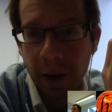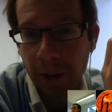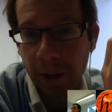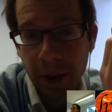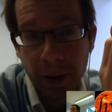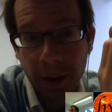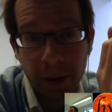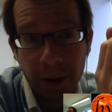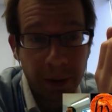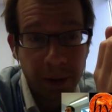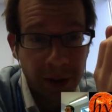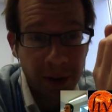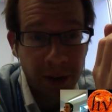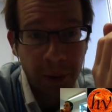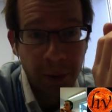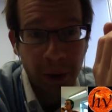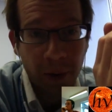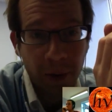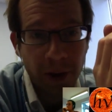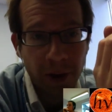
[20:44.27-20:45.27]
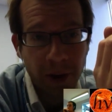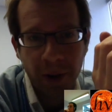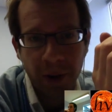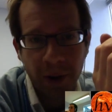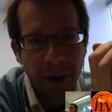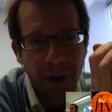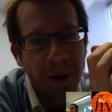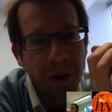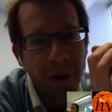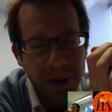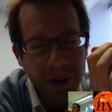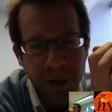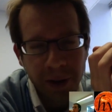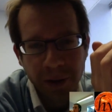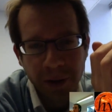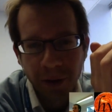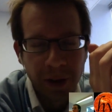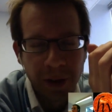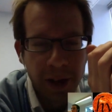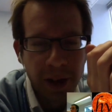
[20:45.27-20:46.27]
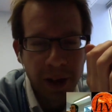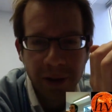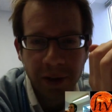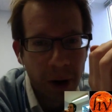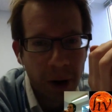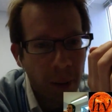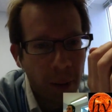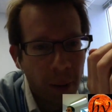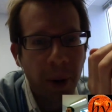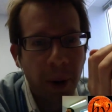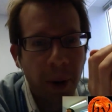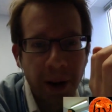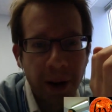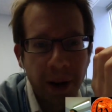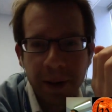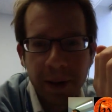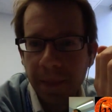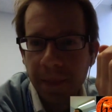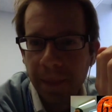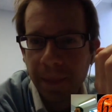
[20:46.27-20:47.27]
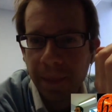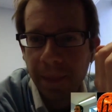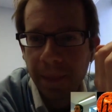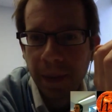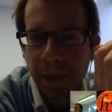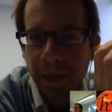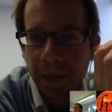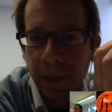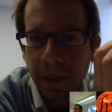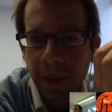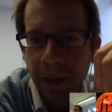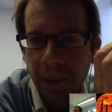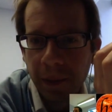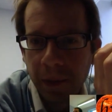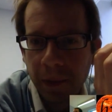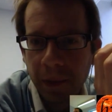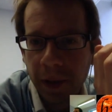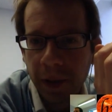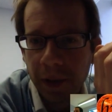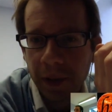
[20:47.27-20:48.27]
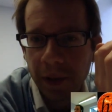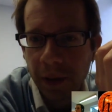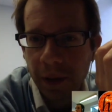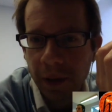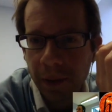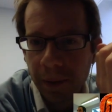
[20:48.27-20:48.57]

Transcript: well, it's a separate question whether it's a useful test or not, but I think that would fix it.